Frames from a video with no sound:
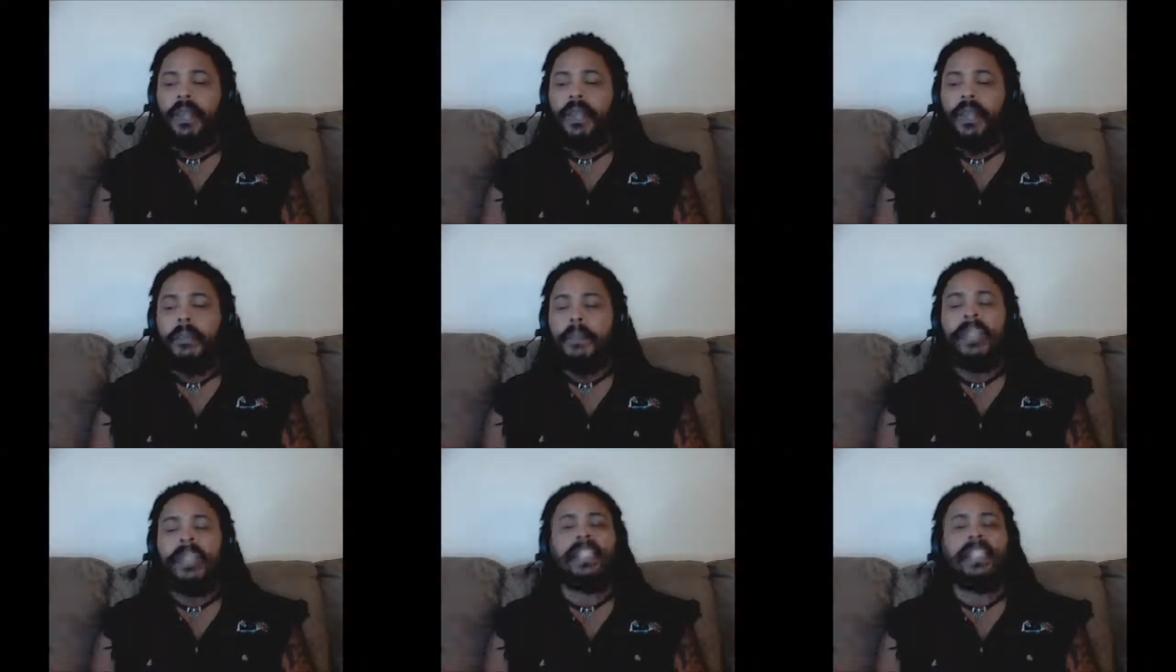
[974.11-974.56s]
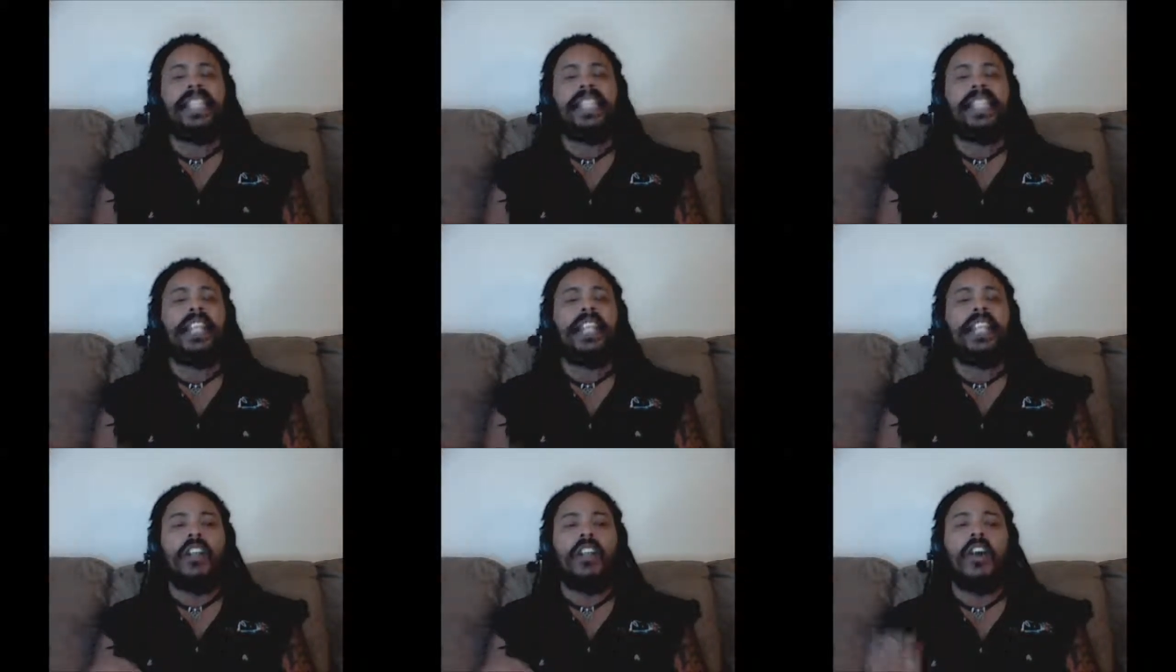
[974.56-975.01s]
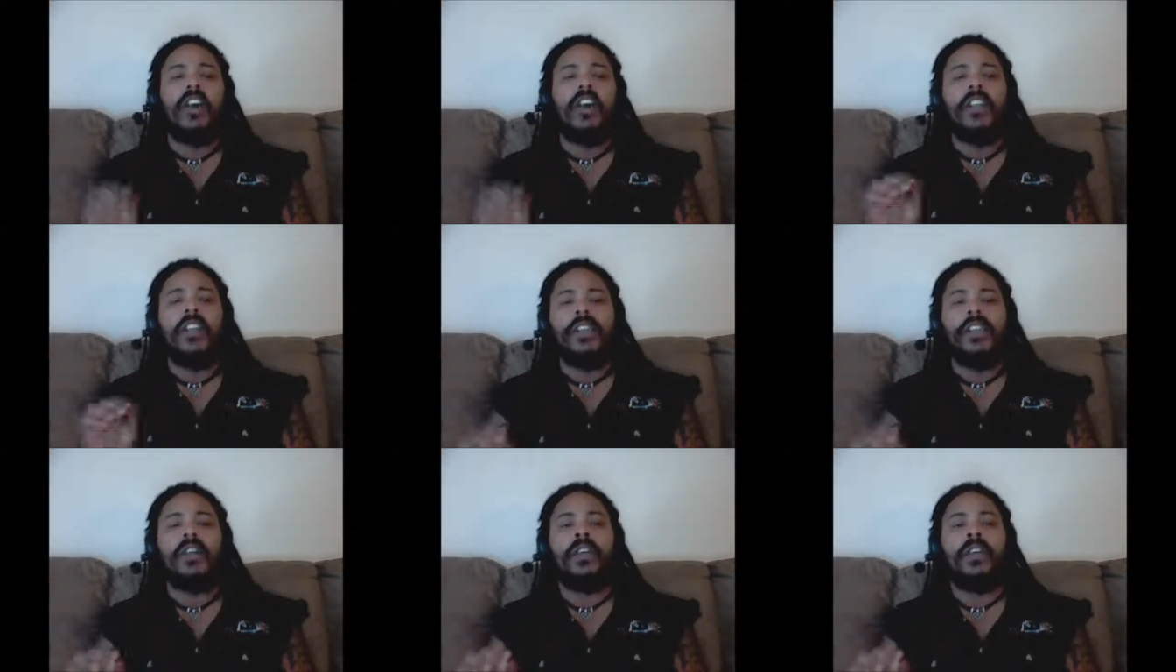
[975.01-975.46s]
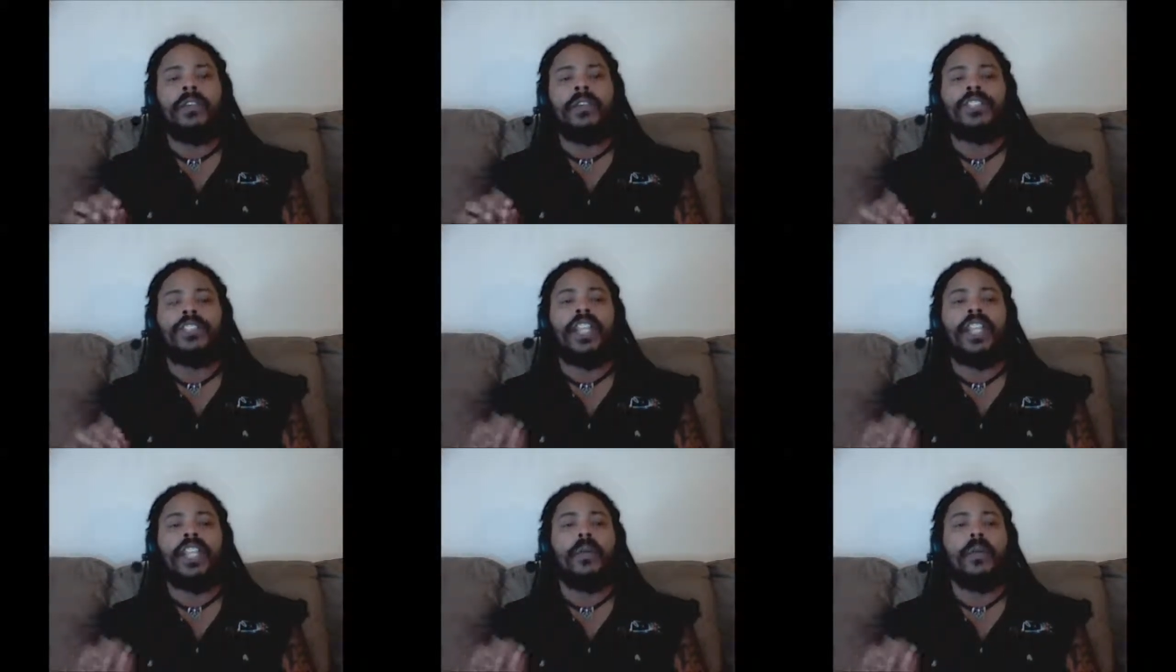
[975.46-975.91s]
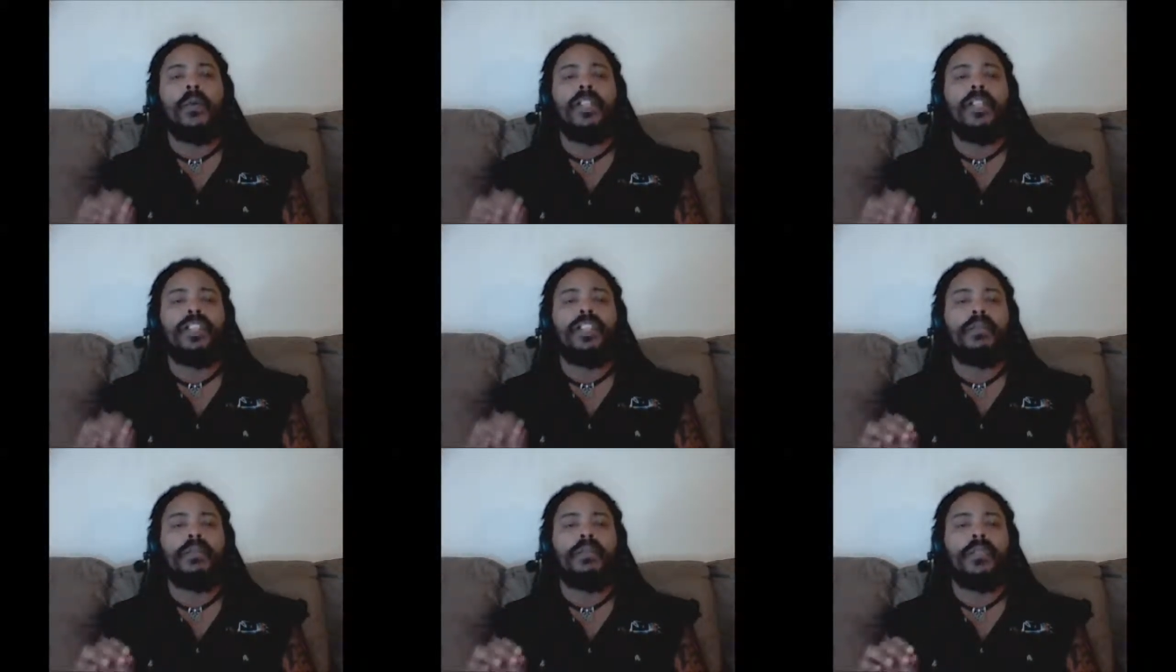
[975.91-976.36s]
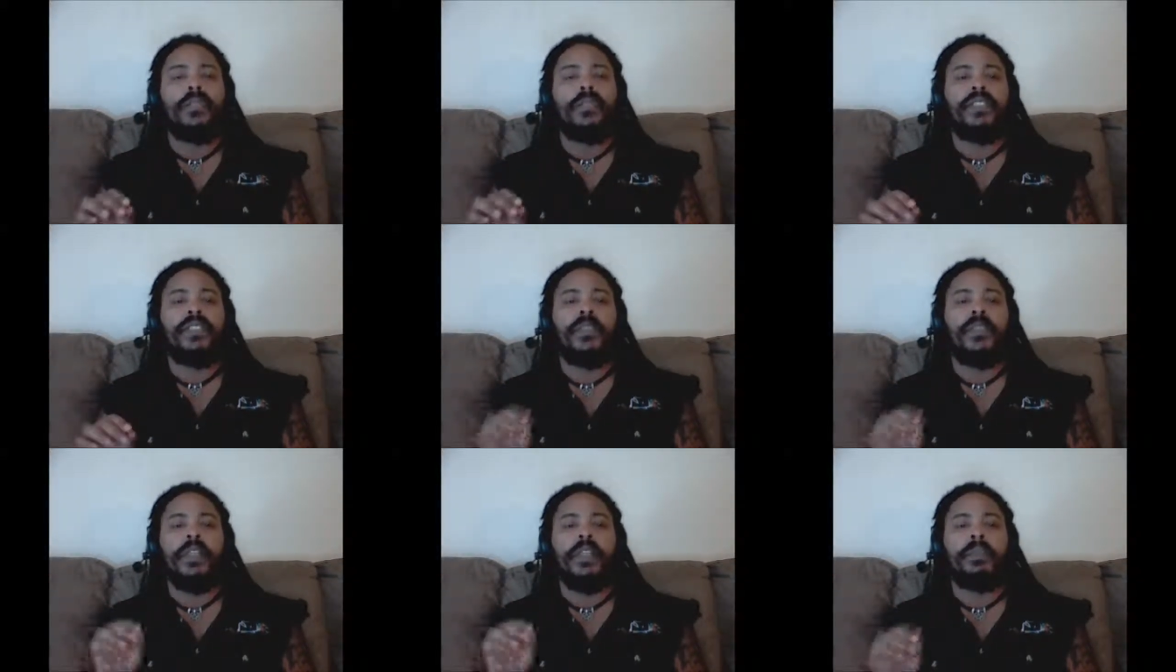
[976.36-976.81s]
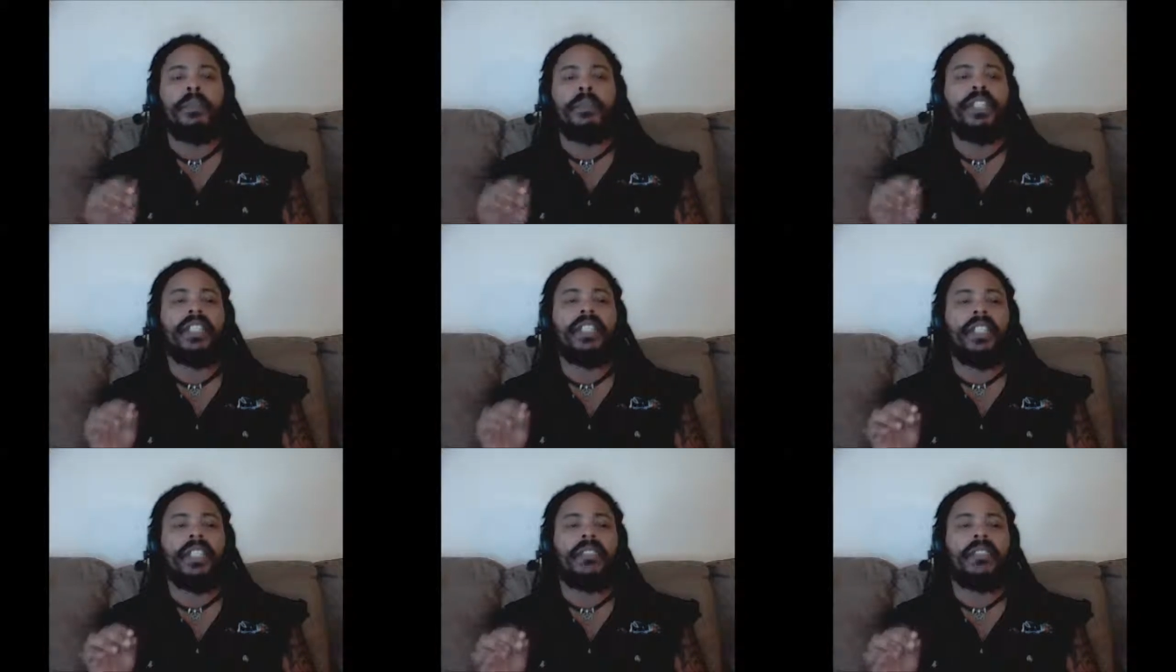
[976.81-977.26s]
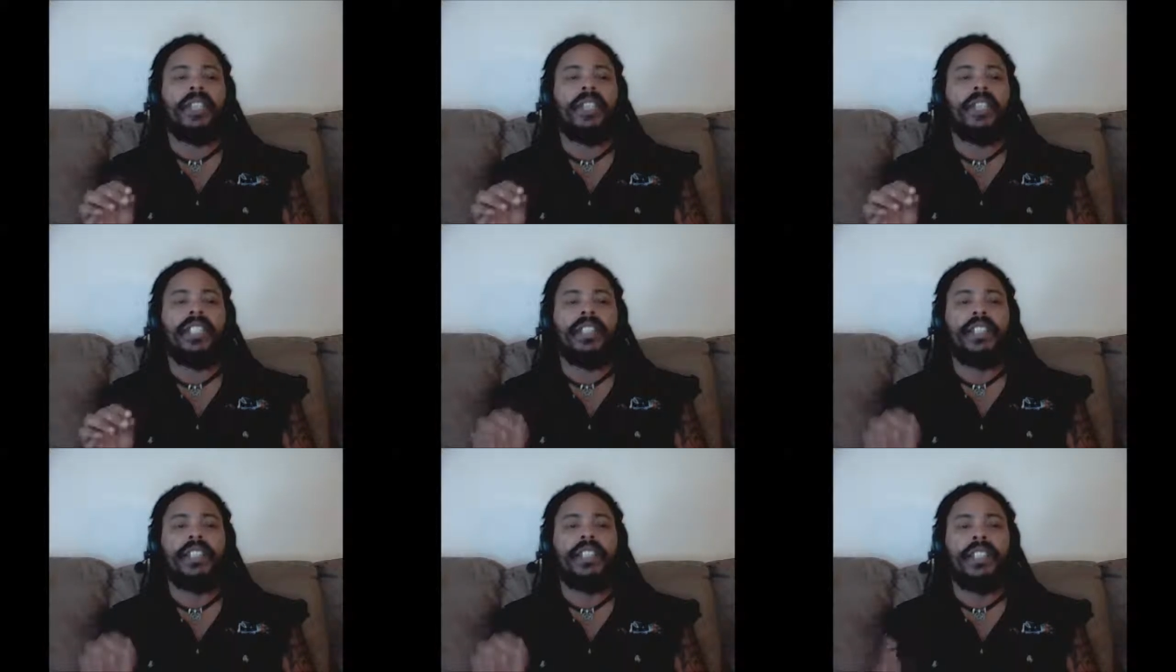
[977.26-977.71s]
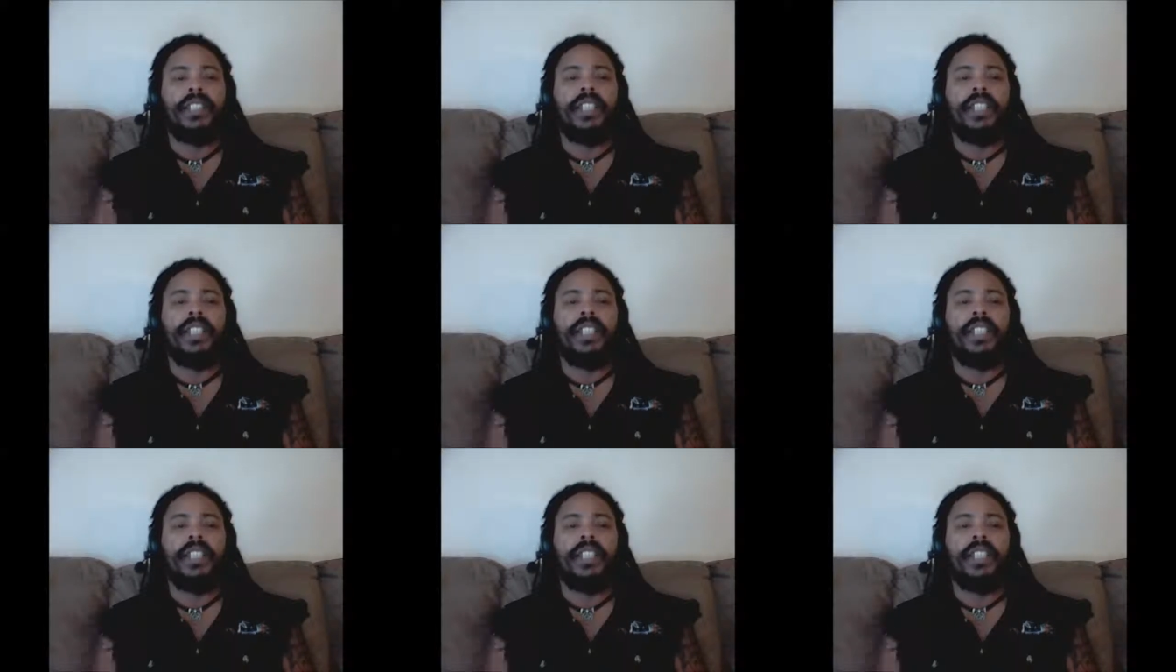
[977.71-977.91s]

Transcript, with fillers: But there are those that wear symbols for a particular reason.